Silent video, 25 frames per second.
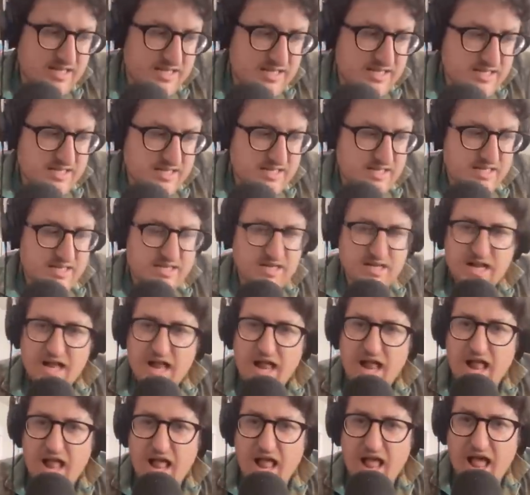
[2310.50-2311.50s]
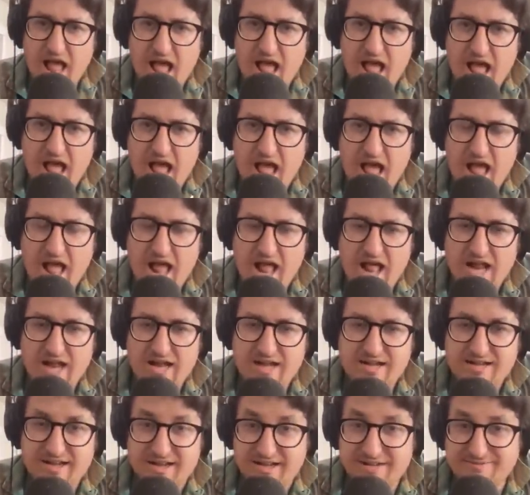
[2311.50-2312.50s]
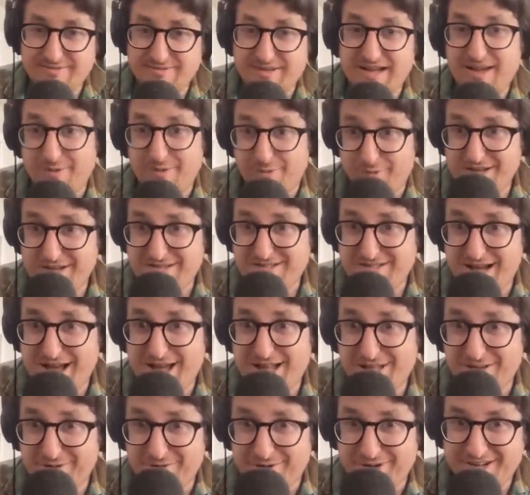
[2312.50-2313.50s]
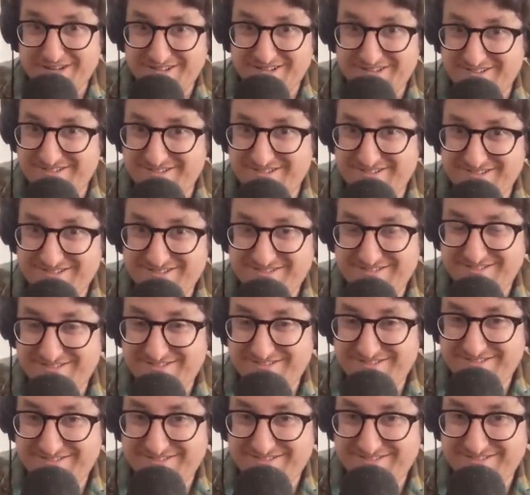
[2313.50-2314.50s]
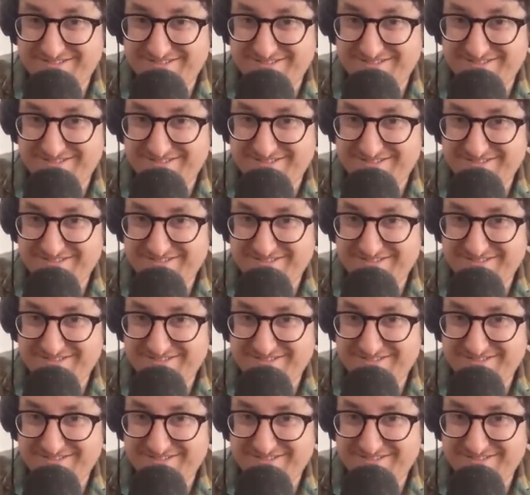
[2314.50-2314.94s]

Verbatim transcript: an oral fixation, but um, uh, West Hollywood. Yeah, yeah.